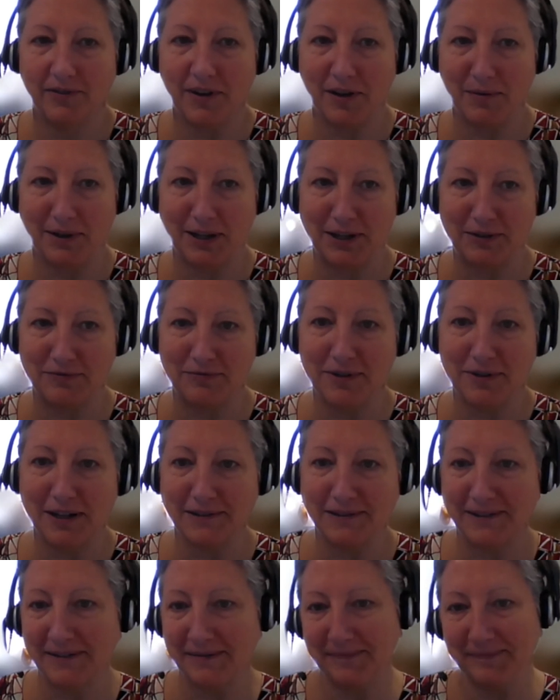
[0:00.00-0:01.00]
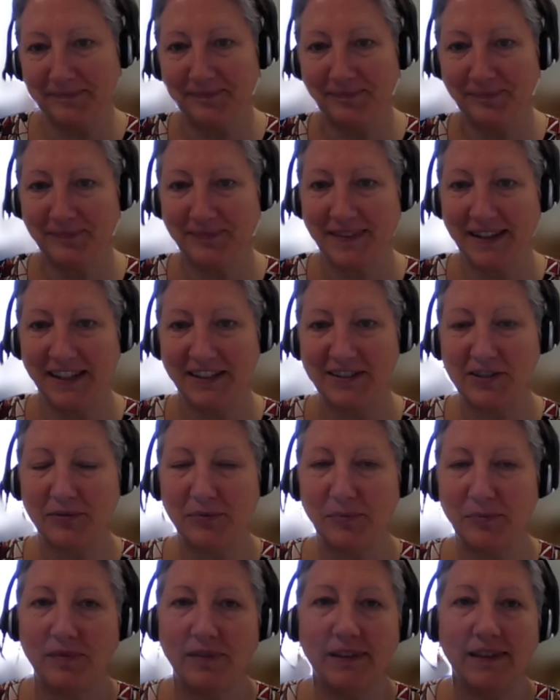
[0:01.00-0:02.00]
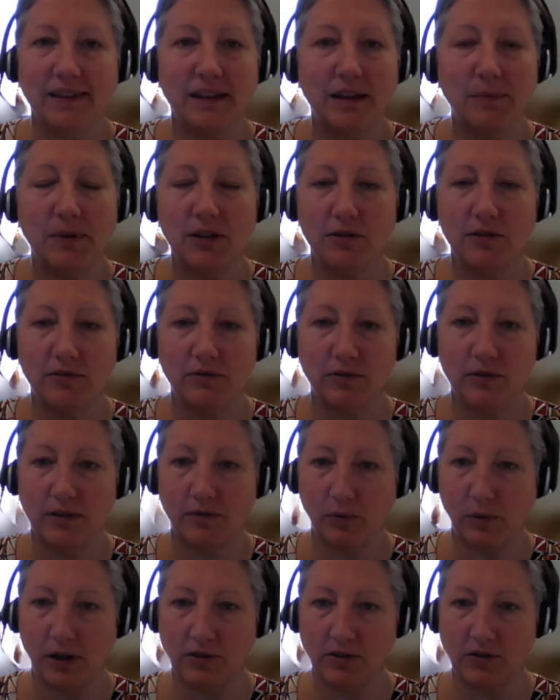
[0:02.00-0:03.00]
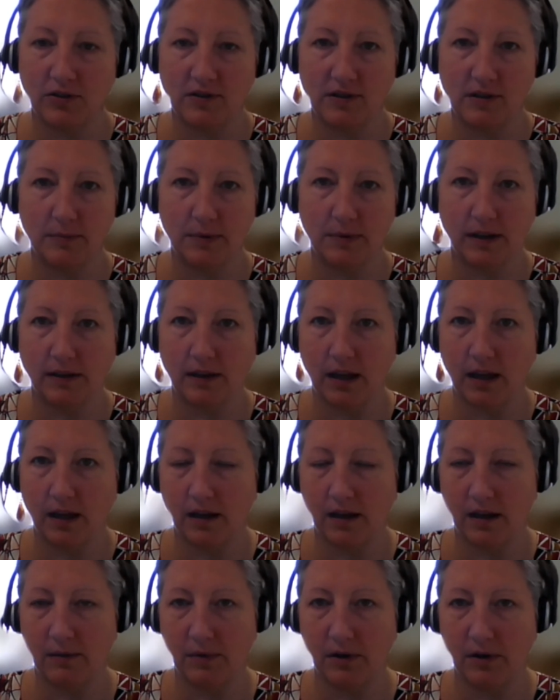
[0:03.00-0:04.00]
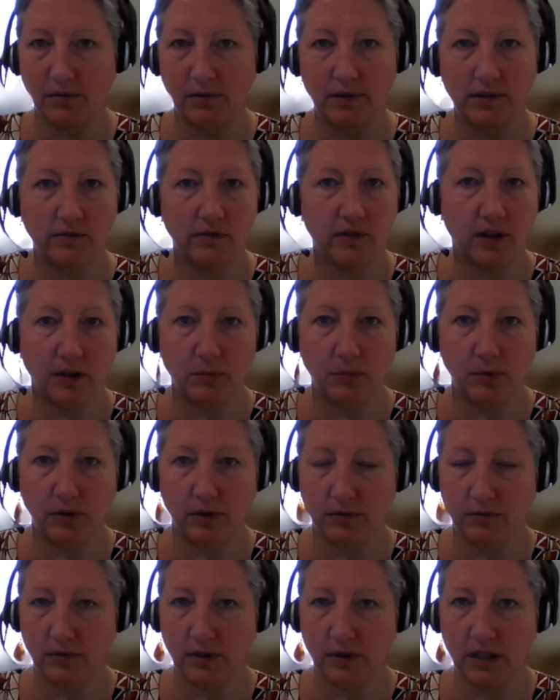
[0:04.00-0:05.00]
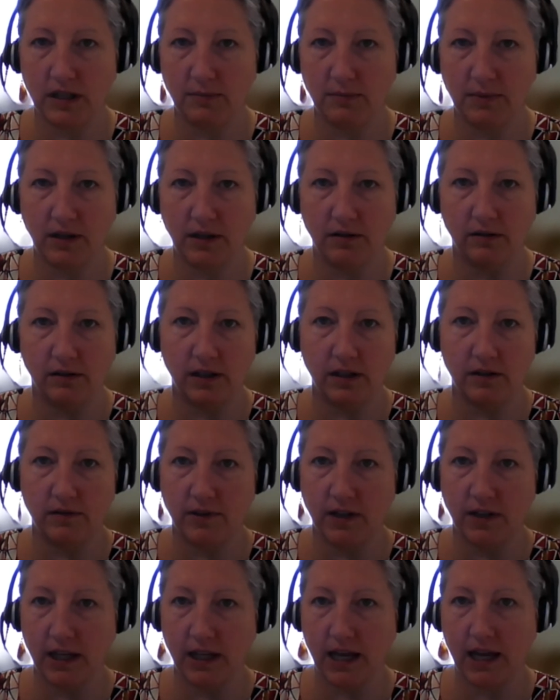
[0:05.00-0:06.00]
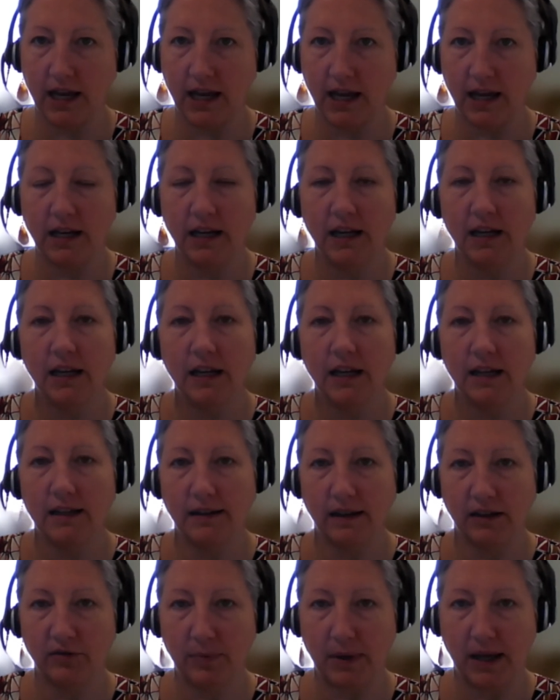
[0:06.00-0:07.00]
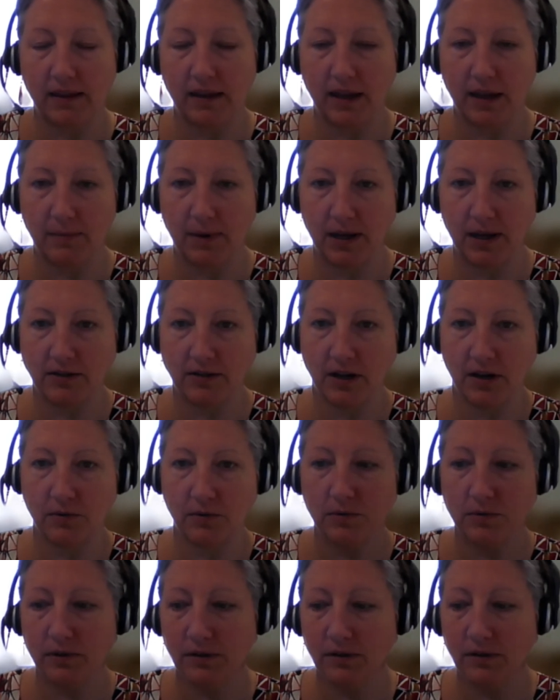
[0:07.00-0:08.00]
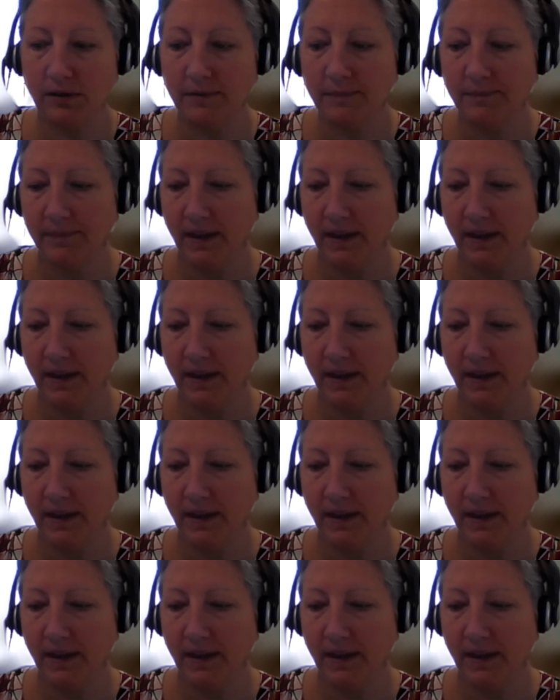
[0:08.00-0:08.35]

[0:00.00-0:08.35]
family and friends. So let me know if you have questions about that. I'm always available through email, giving@lifepathma.org,